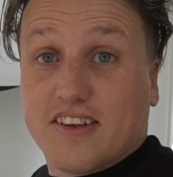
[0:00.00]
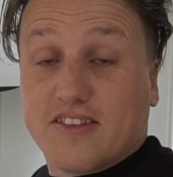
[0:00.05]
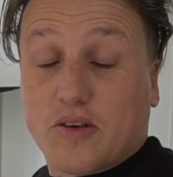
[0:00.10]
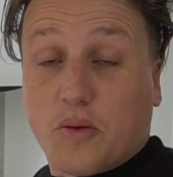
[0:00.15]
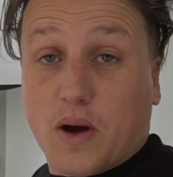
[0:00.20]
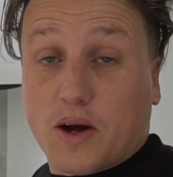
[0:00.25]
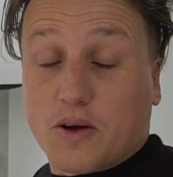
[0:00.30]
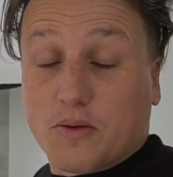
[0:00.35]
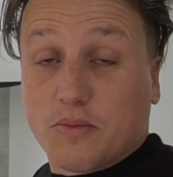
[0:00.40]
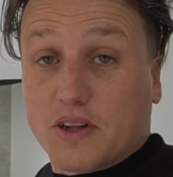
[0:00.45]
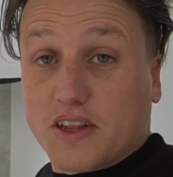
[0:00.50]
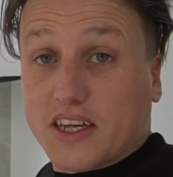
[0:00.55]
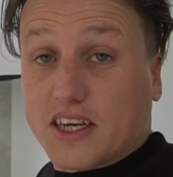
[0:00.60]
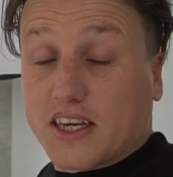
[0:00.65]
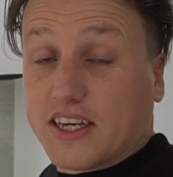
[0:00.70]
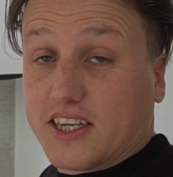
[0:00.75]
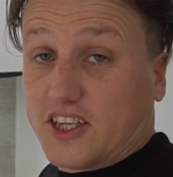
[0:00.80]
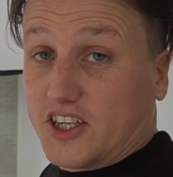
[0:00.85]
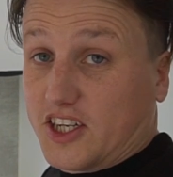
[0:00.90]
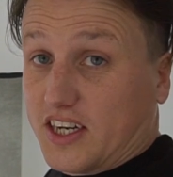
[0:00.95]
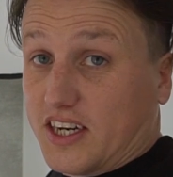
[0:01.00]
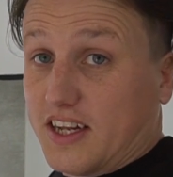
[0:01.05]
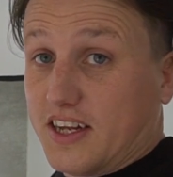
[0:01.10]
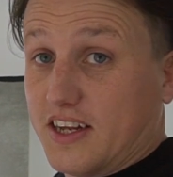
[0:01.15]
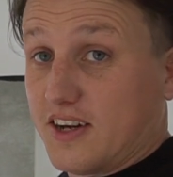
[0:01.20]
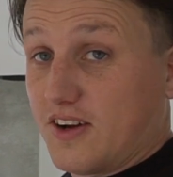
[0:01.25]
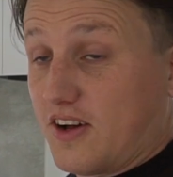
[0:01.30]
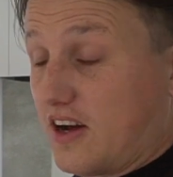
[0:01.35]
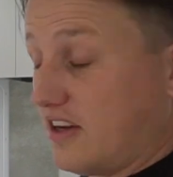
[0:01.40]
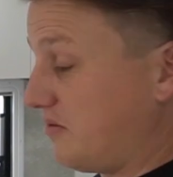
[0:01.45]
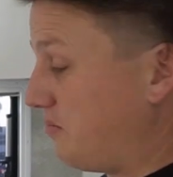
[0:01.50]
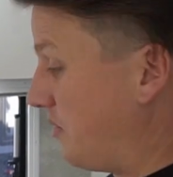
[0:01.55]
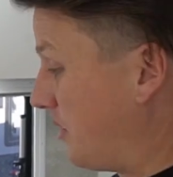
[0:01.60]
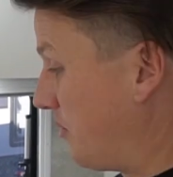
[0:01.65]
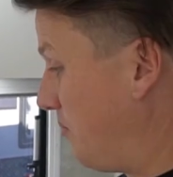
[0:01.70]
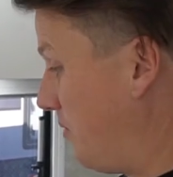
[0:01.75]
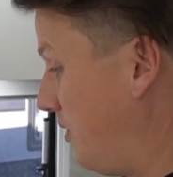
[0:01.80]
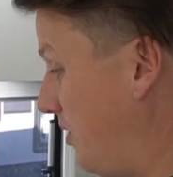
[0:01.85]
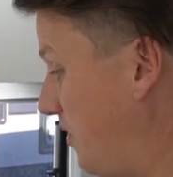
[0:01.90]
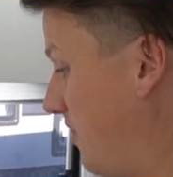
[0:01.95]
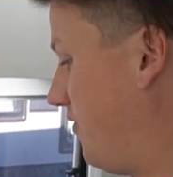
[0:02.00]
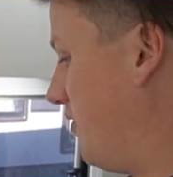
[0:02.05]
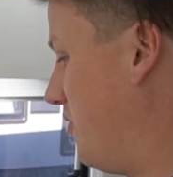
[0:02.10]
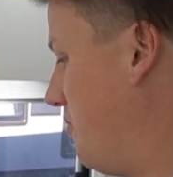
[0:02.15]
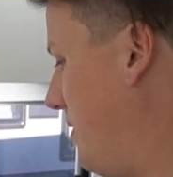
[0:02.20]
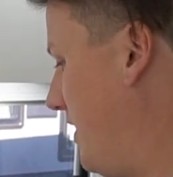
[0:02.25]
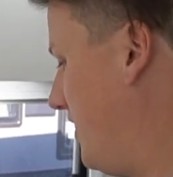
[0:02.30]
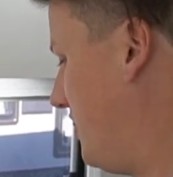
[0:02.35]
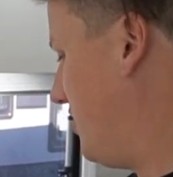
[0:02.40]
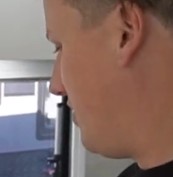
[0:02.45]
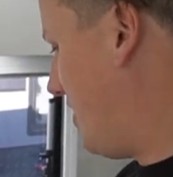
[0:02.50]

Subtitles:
So welcome to the kitchen. Nice big beautiful bench